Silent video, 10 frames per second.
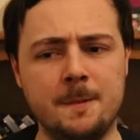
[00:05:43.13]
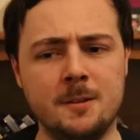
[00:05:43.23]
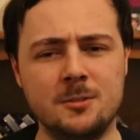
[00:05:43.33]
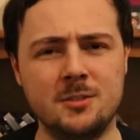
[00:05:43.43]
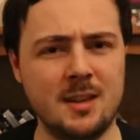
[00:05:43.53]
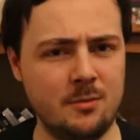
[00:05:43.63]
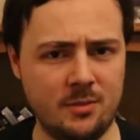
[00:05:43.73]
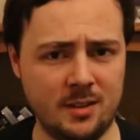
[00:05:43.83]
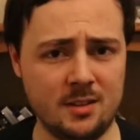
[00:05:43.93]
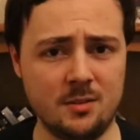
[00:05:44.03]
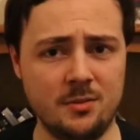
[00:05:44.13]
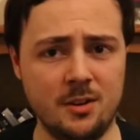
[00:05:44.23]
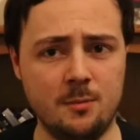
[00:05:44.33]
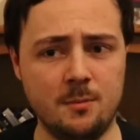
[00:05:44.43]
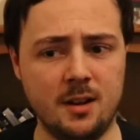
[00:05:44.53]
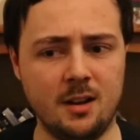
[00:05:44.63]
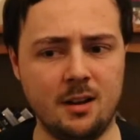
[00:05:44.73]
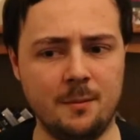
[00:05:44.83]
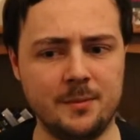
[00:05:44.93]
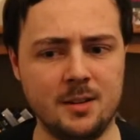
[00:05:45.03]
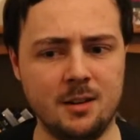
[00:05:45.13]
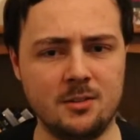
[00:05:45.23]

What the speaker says: you know, just everything in the film, you know,